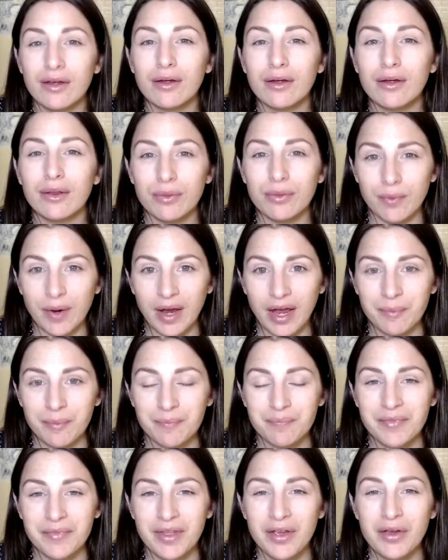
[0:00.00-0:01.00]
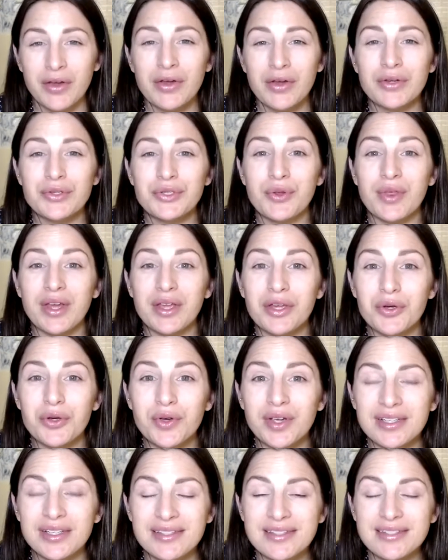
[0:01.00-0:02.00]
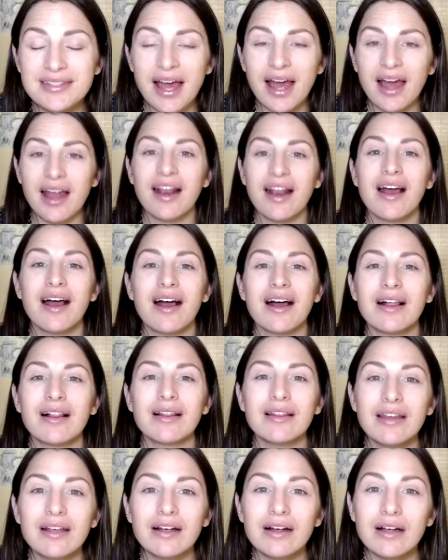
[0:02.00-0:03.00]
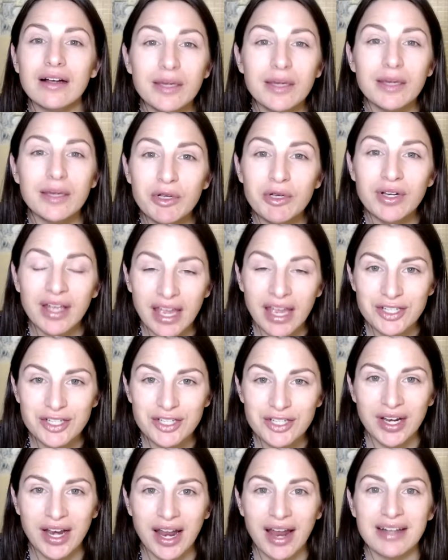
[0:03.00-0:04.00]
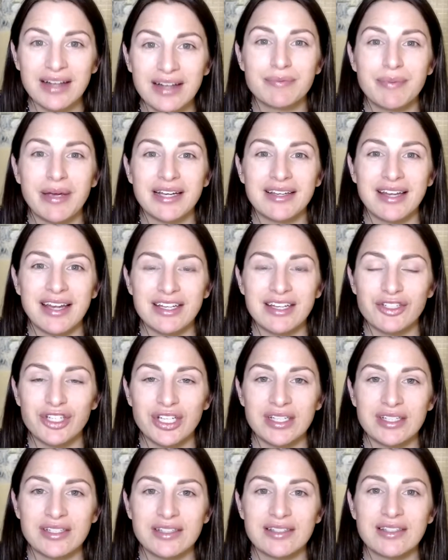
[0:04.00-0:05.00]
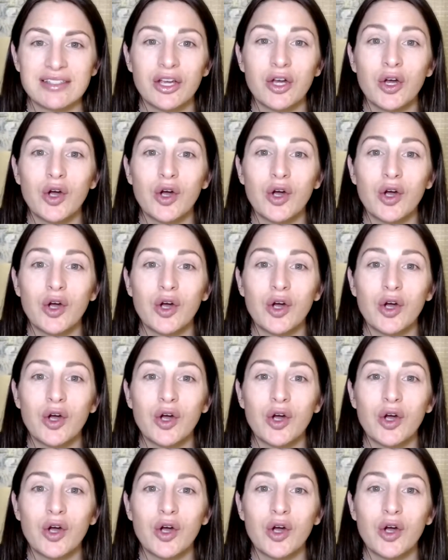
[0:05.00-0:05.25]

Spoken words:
3, so that you can set clear communication expectations,